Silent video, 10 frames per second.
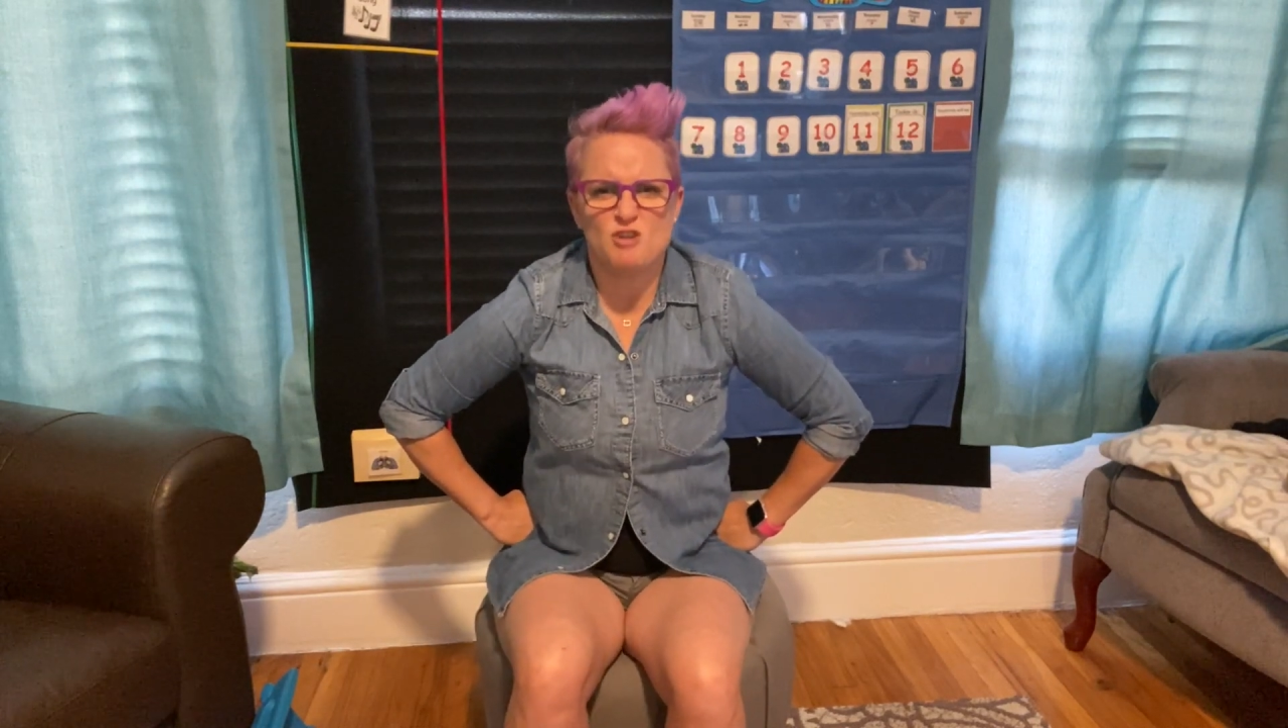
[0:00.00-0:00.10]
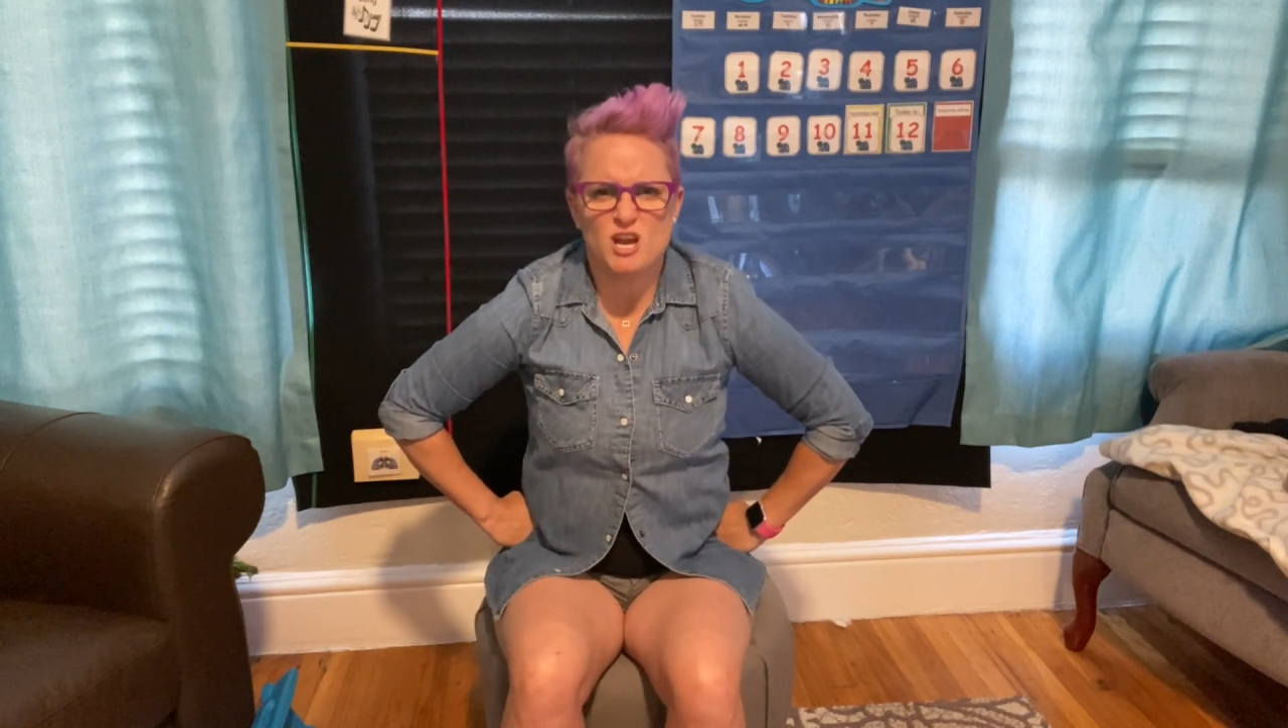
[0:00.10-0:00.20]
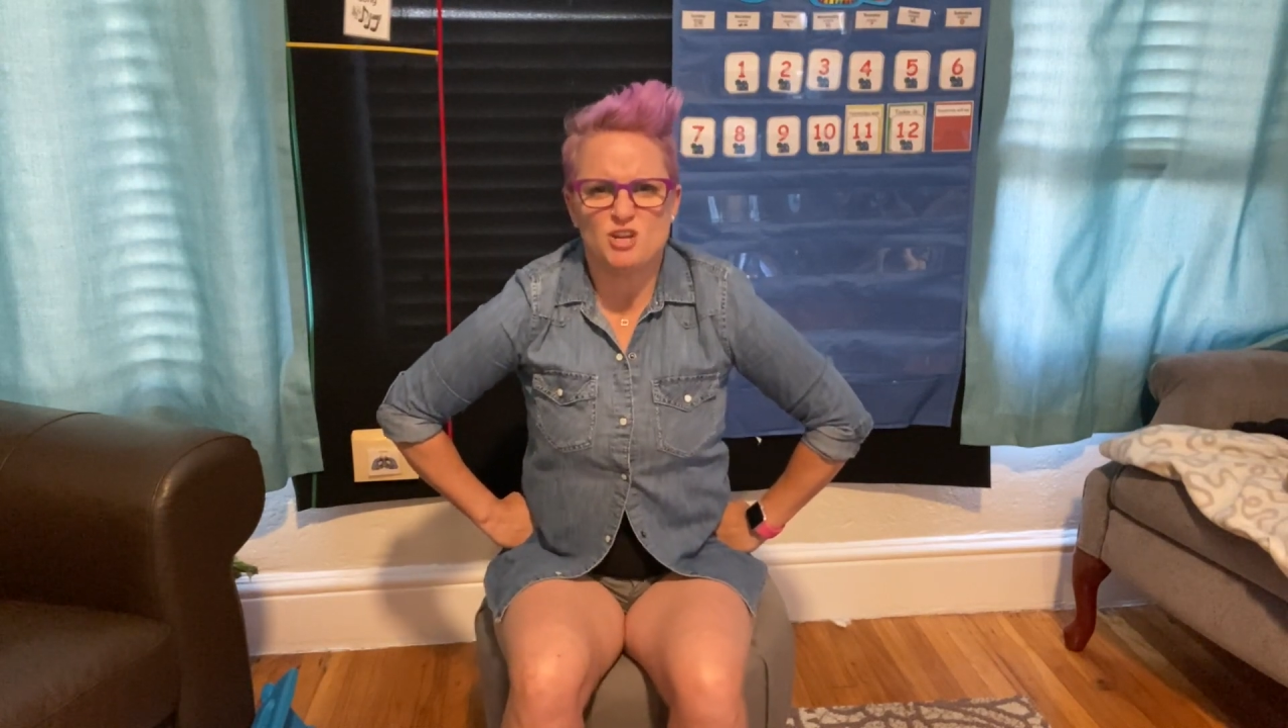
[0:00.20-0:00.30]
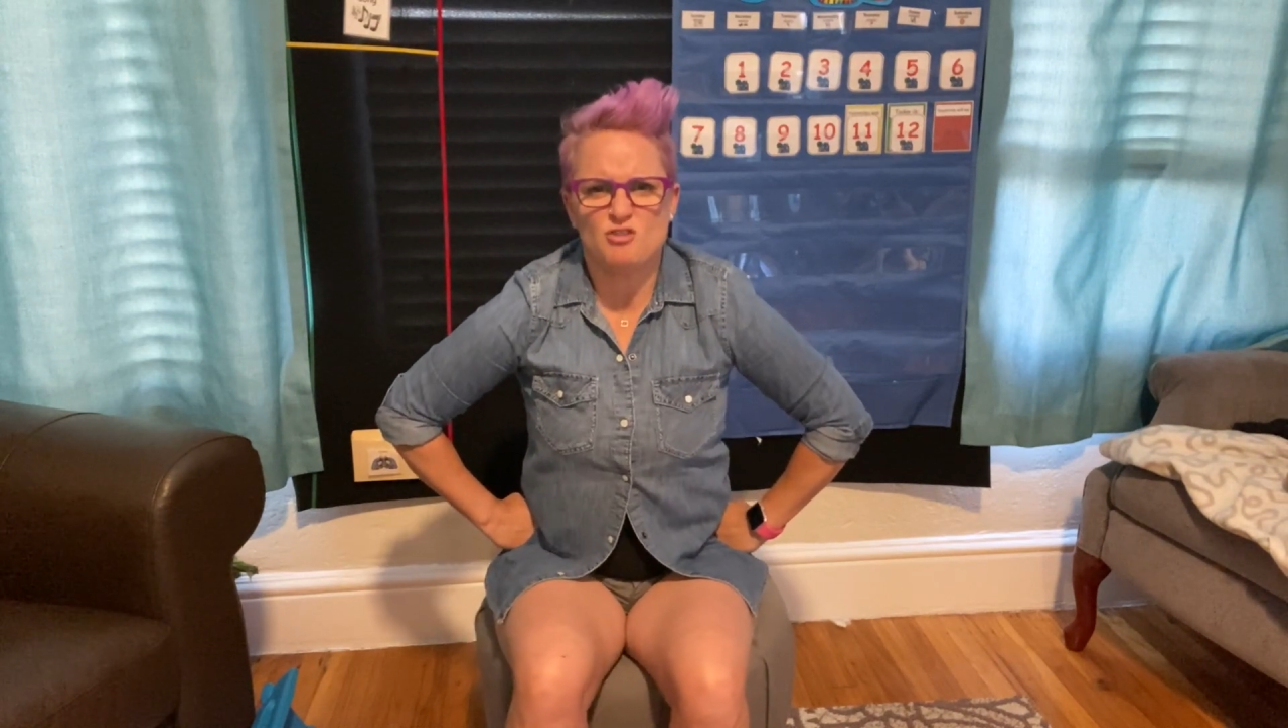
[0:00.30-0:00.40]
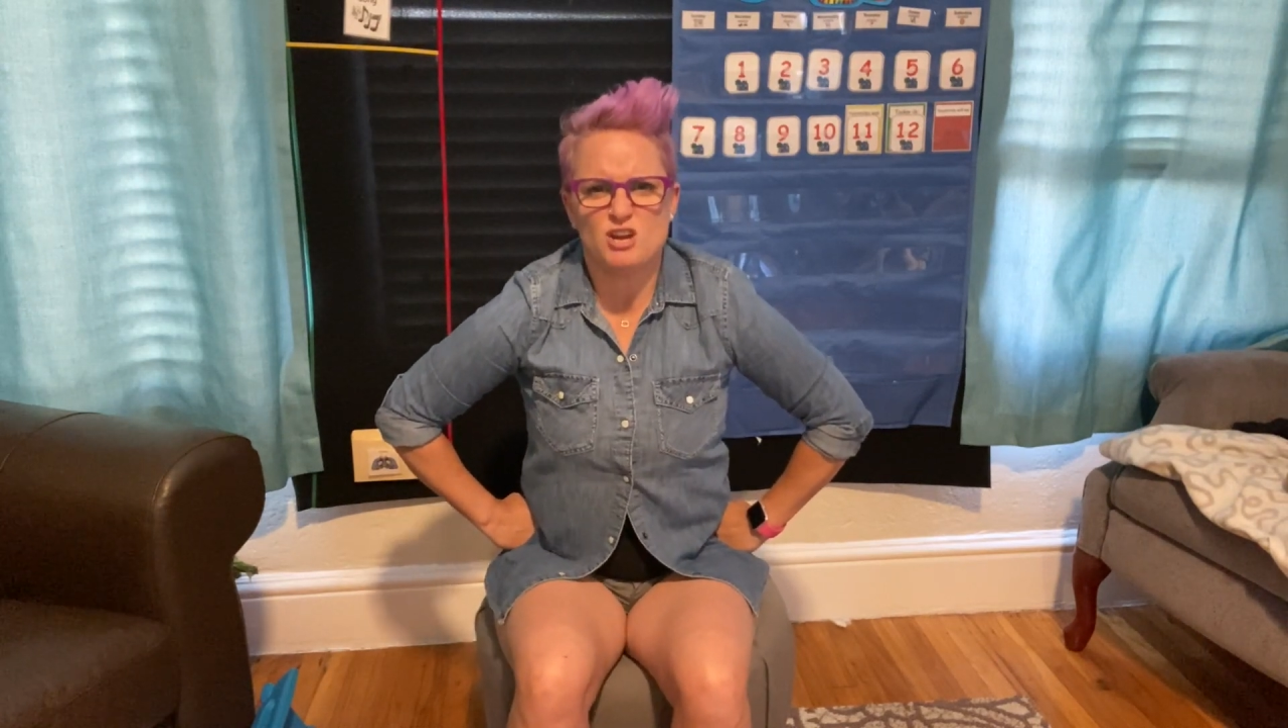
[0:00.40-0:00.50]

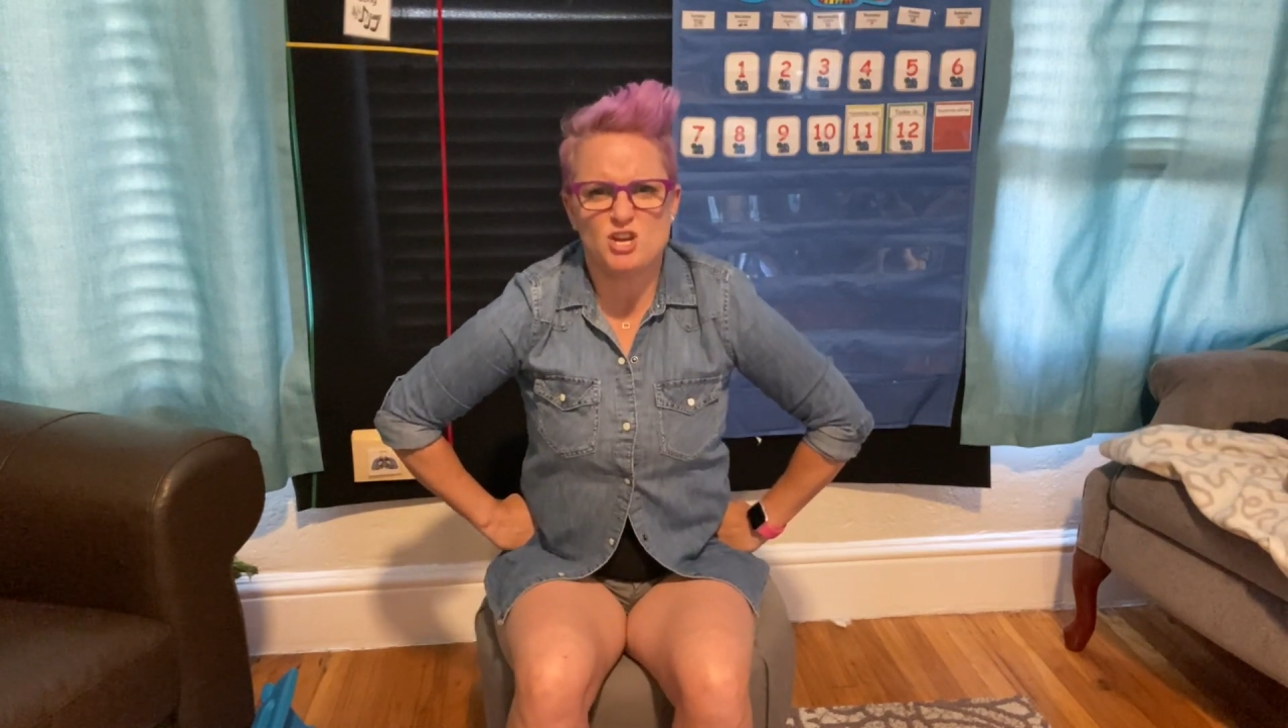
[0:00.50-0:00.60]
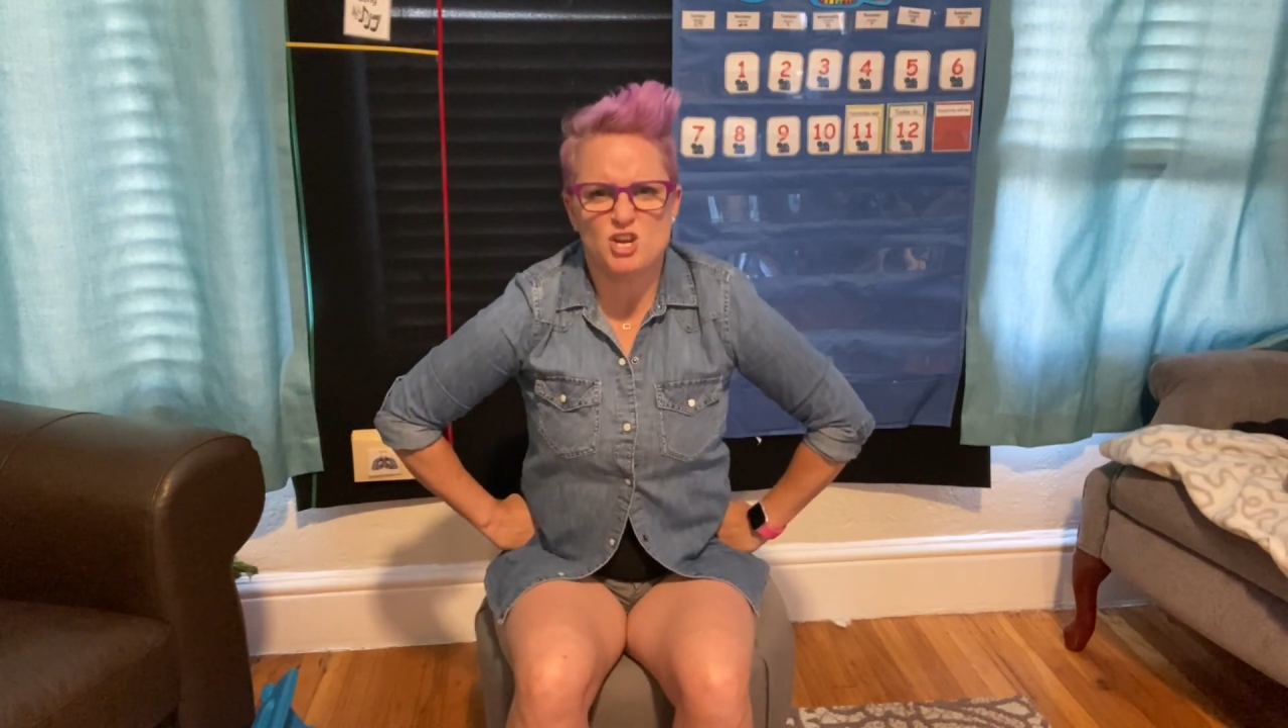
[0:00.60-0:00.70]
angry,